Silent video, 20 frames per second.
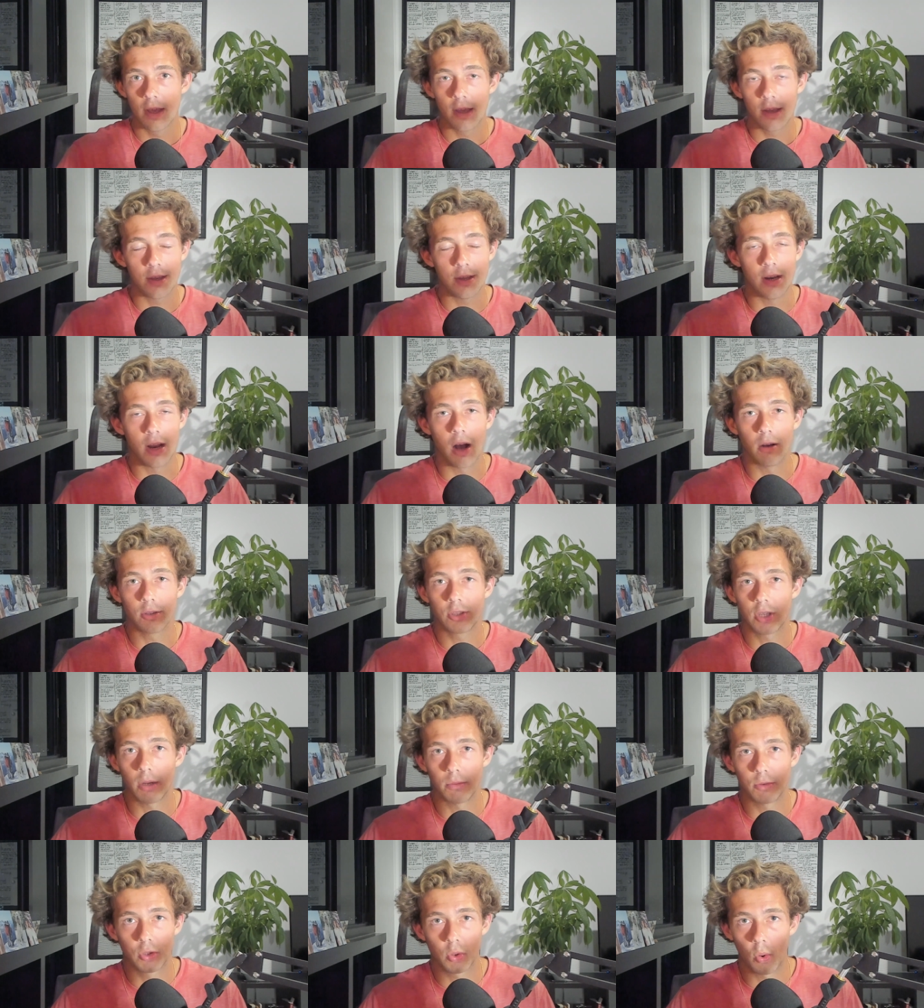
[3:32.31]
you know,
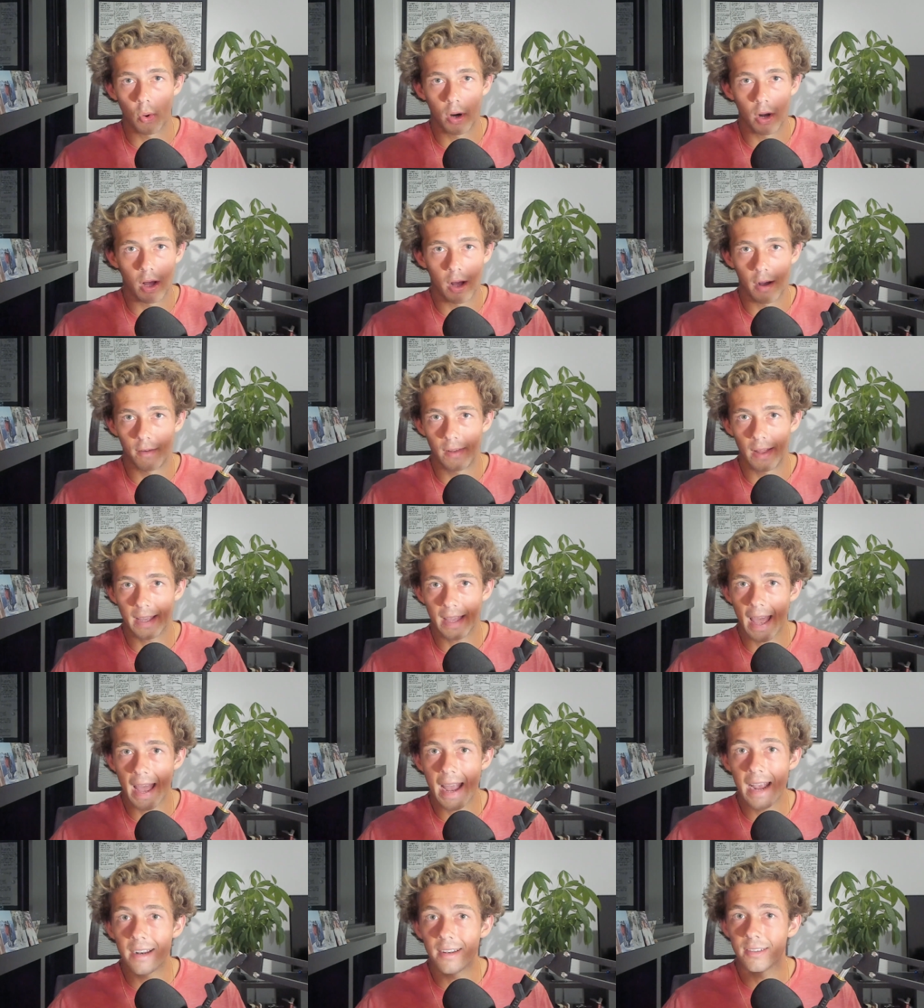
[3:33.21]
some sort of like
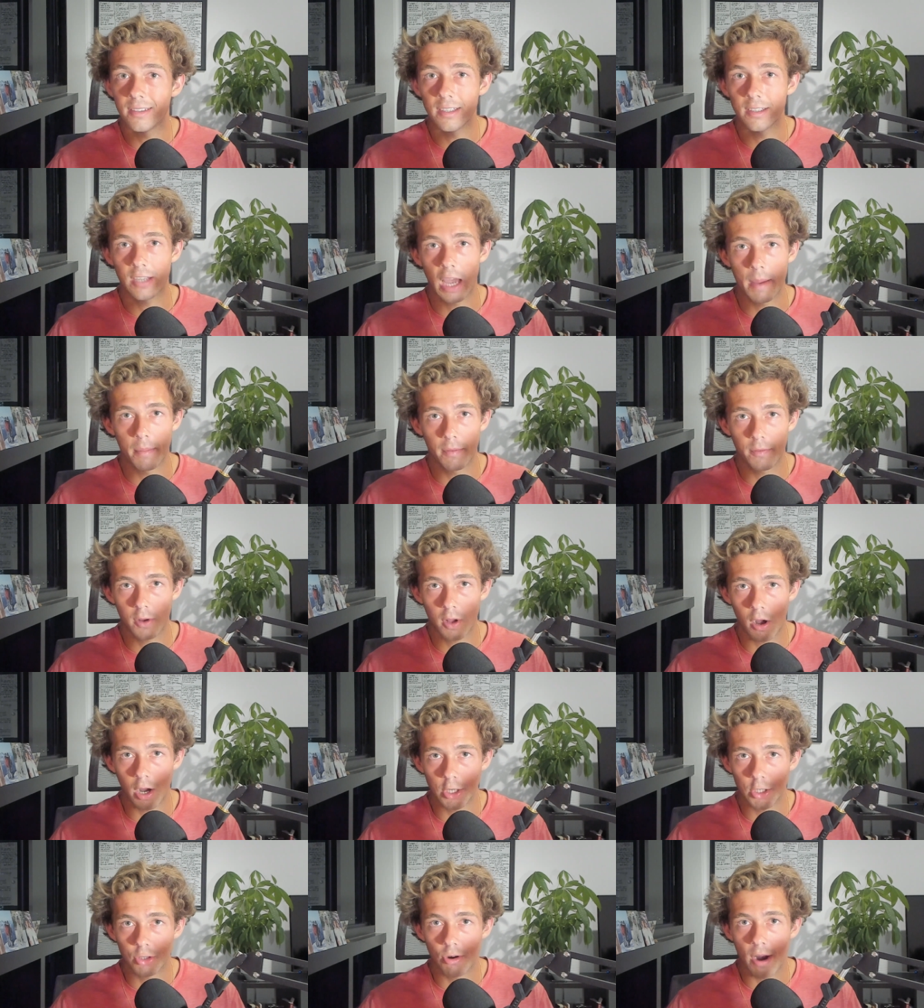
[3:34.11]
agency type of
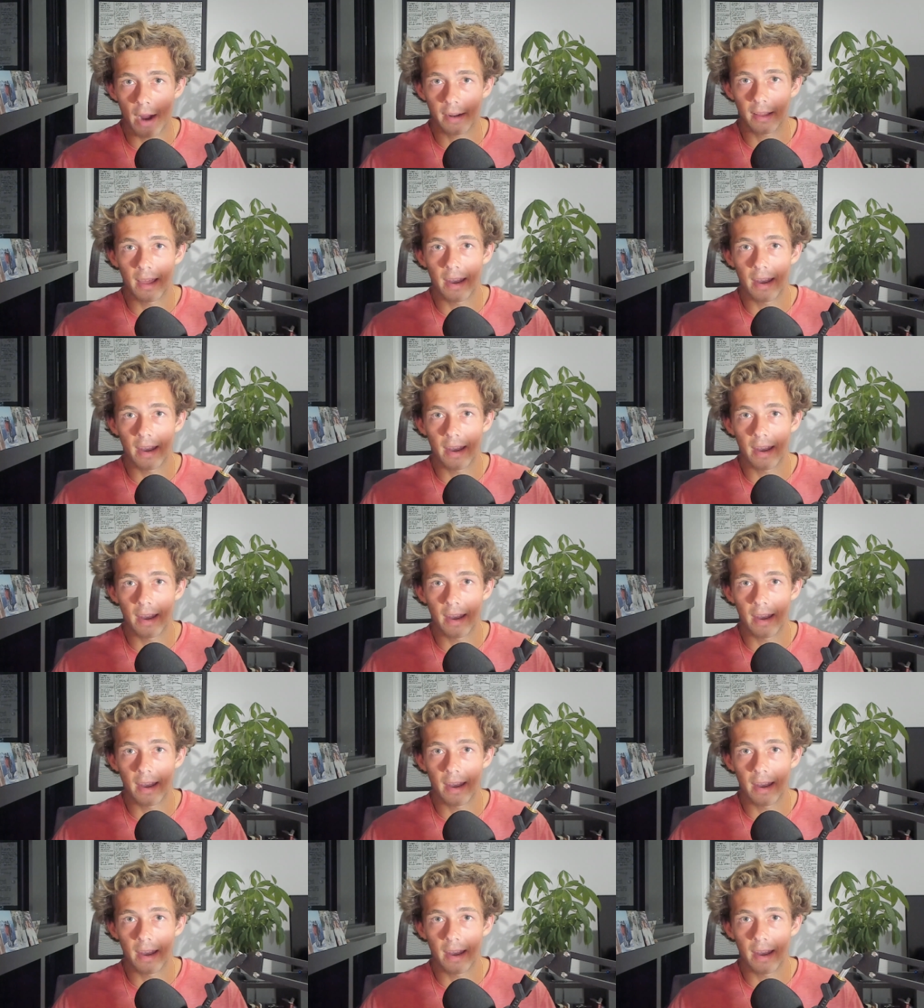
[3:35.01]
contract.